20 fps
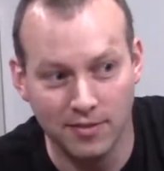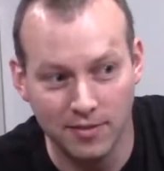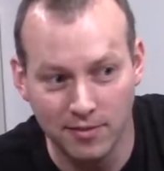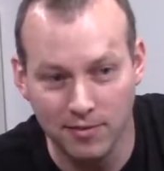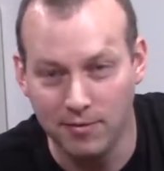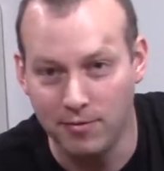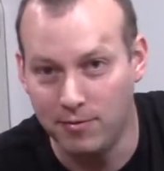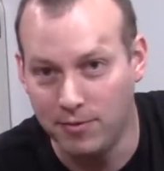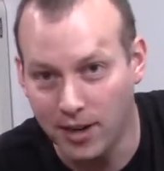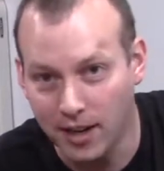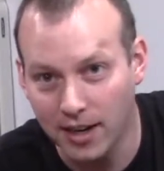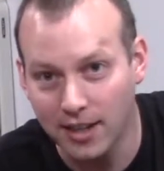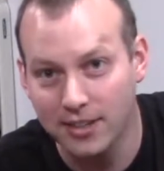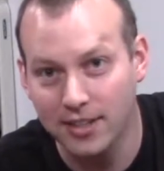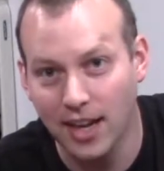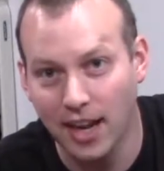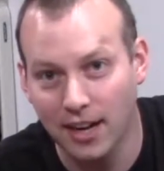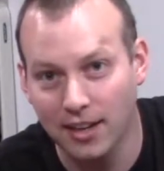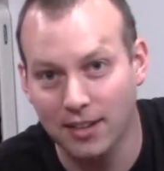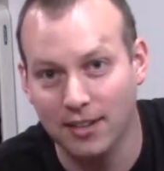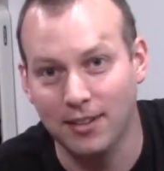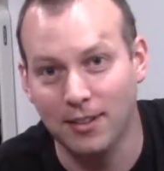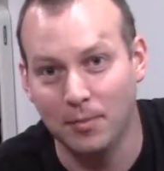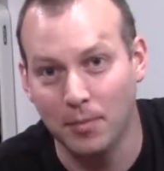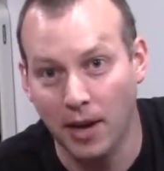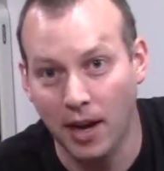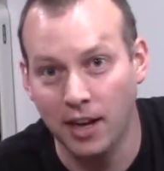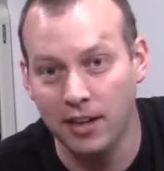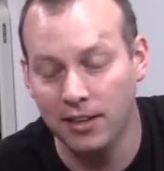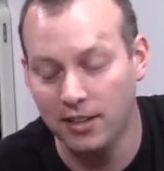very tactically
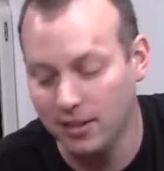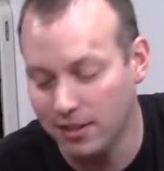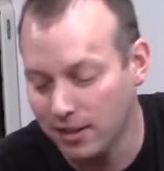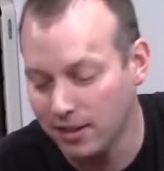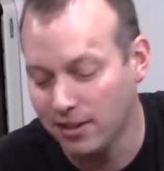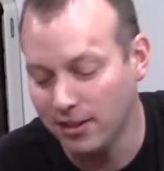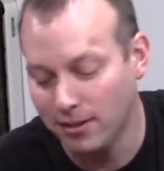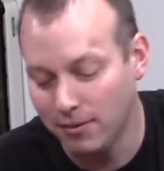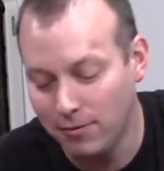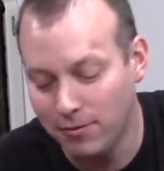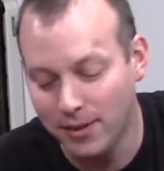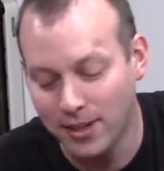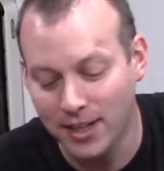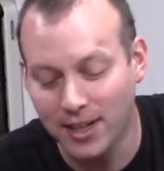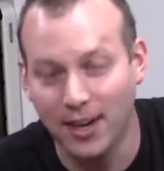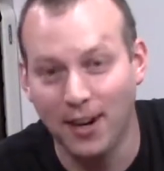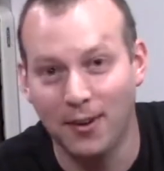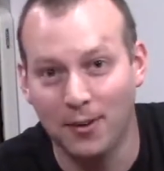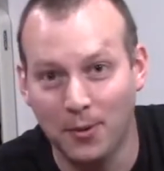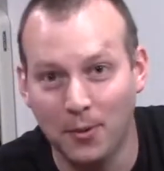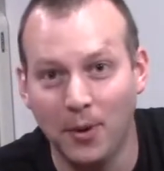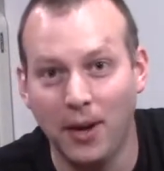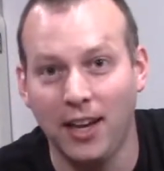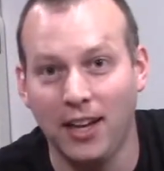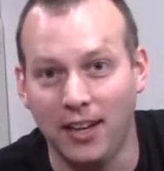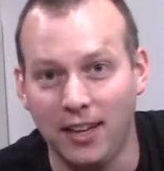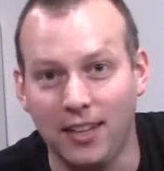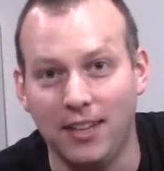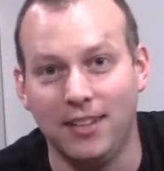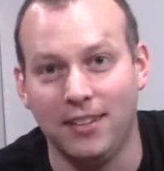minded, they're going to figure out a
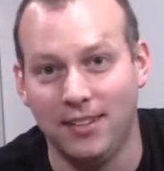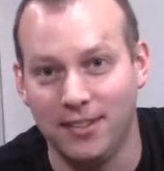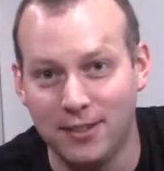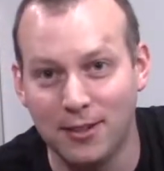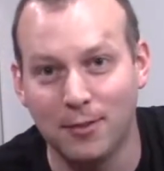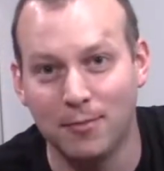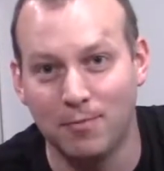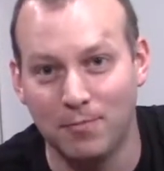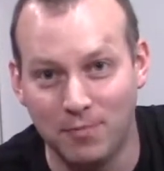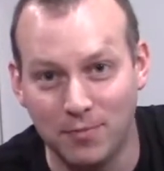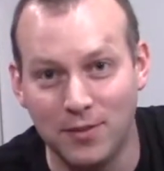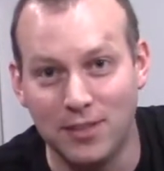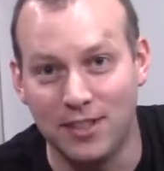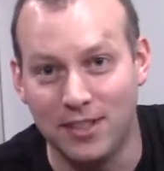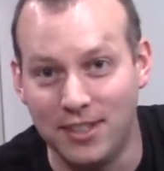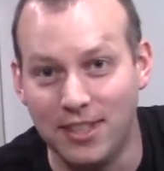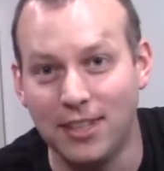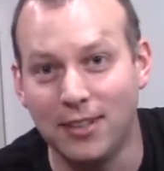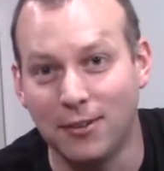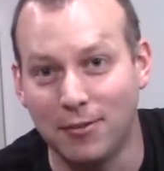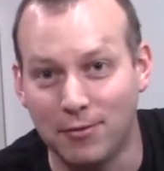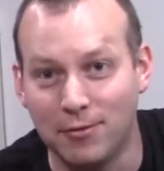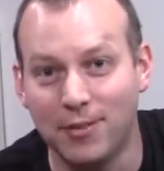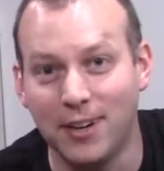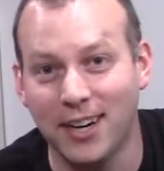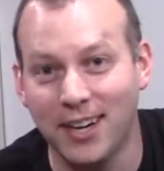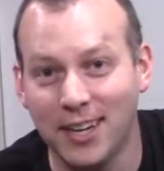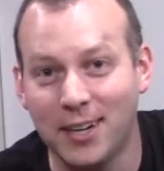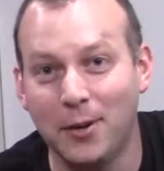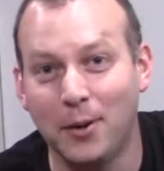way to deal
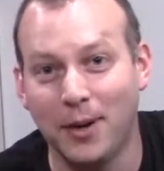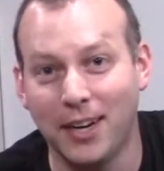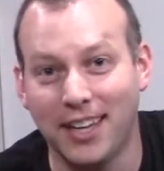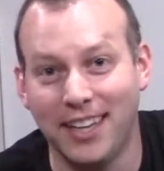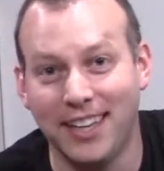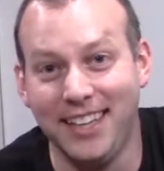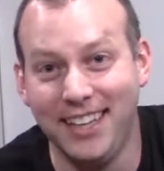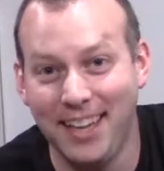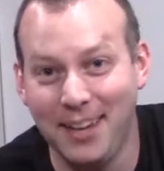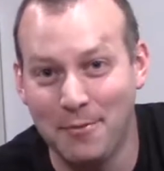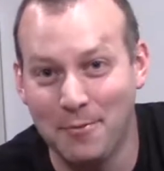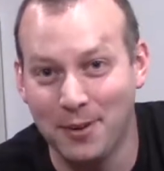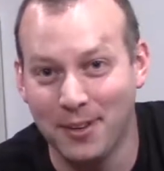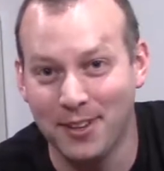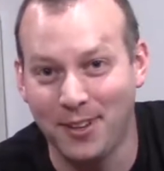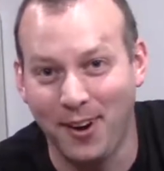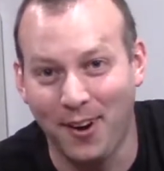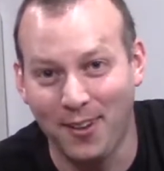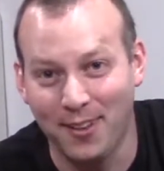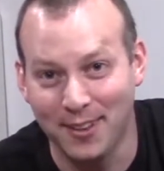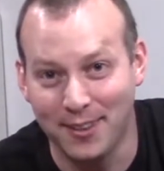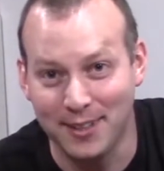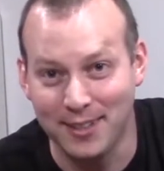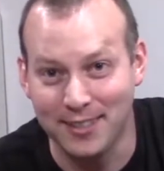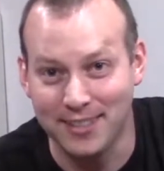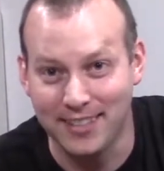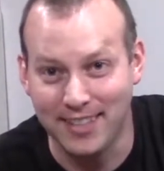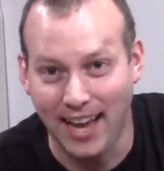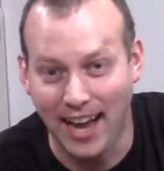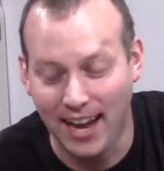very quickly with all of their
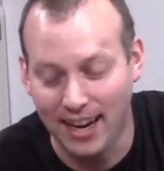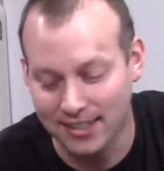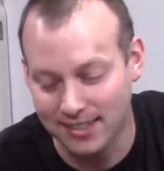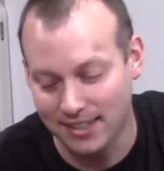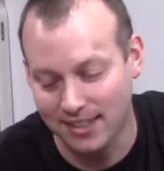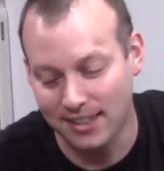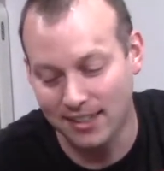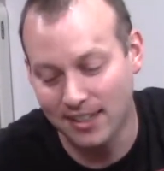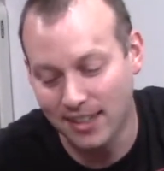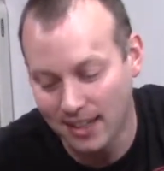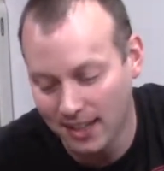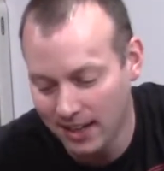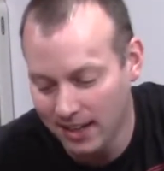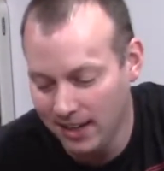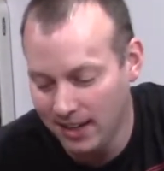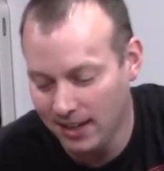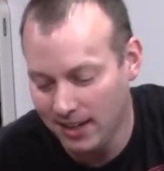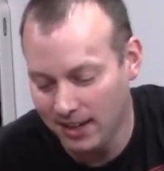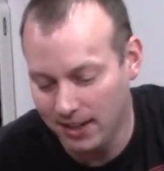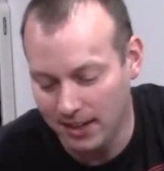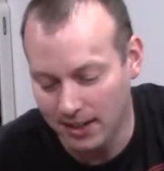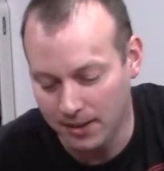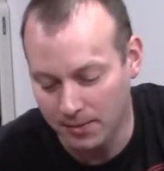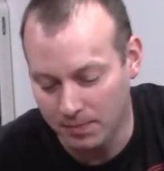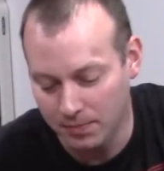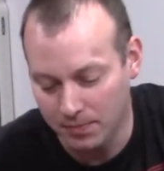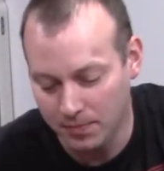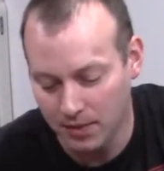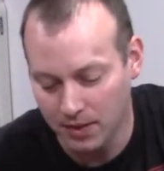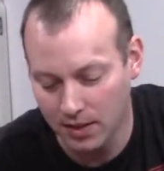stacks and
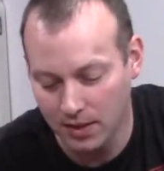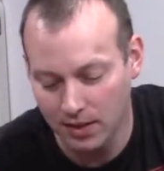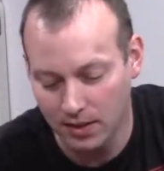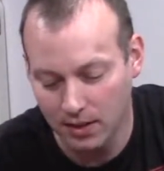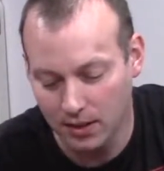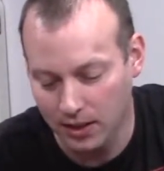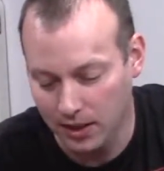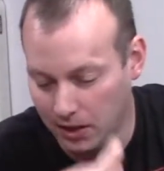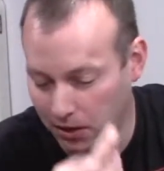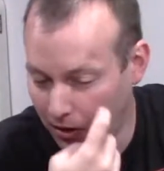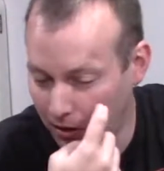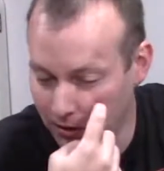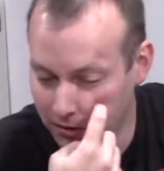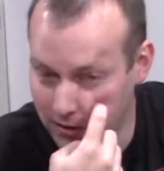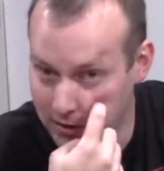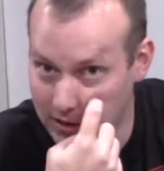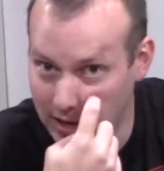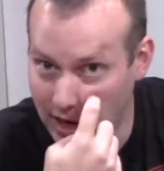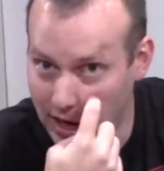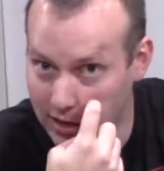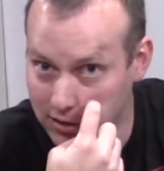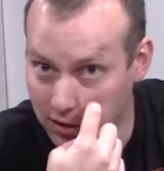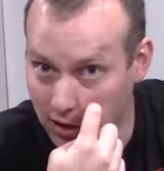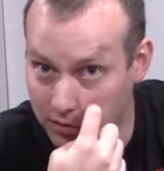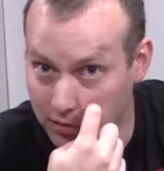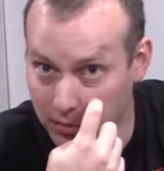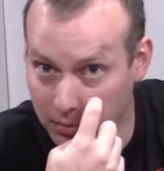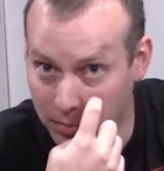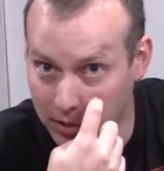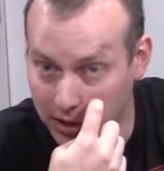clean all the stacks off
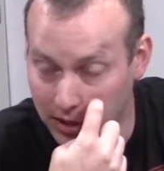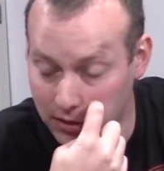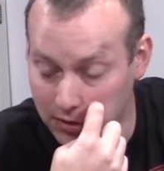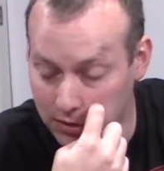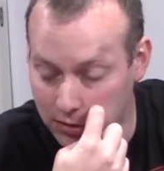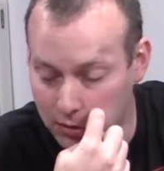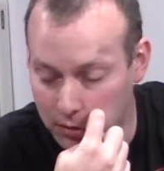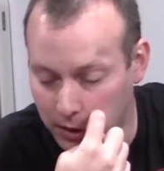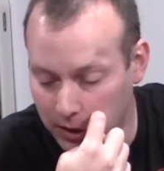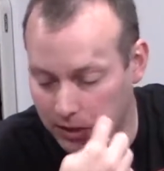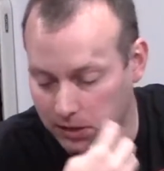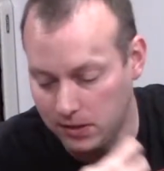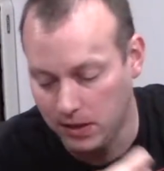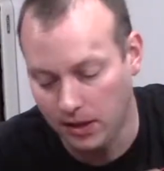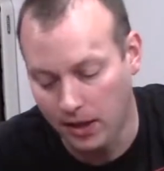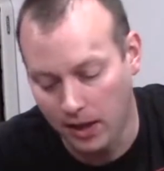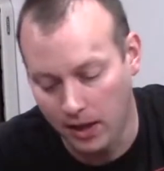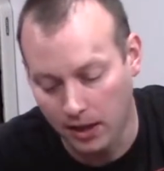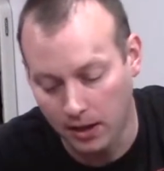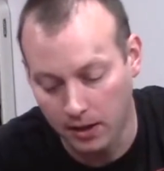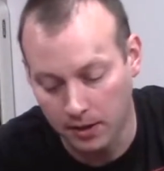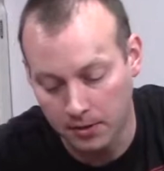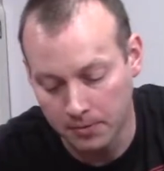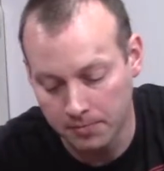of players as quick as they can.